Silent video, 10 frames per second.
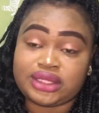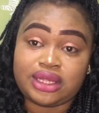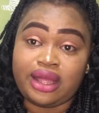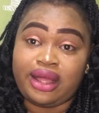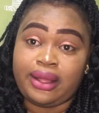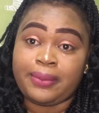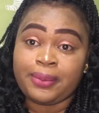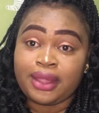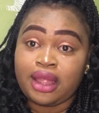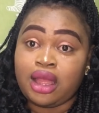a
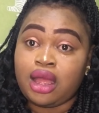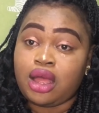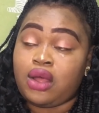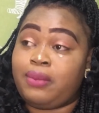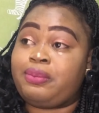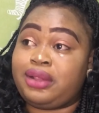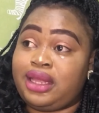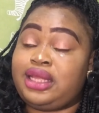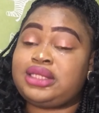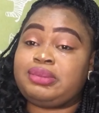
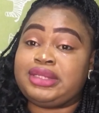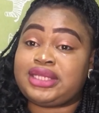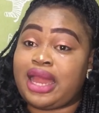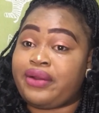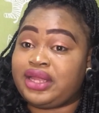complete miscarriage.